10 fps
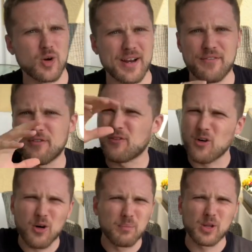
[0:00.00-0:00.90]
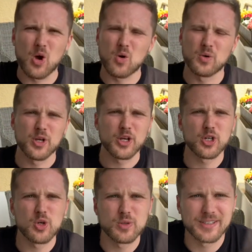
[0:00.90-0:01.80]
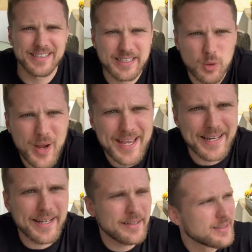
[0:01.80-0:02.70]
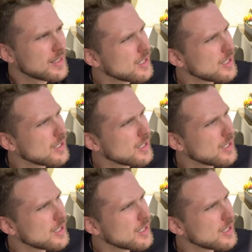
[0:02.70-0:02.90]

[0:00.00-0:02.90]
right, full blown Kundalini awakening